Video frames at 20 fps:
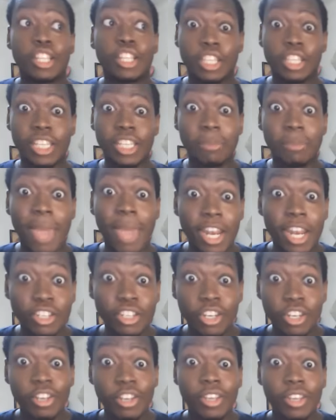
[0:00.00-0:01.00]
This
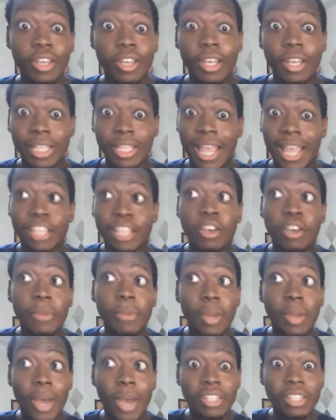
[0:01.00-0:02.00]
manager that told me
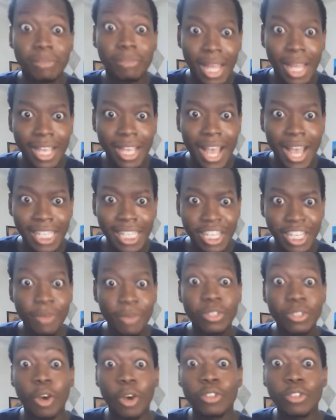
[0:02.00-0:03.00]
to watch the black guys, he
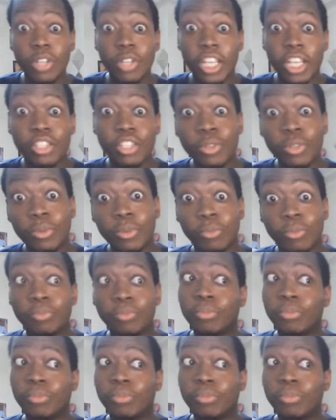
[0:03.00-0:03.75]
was also there too.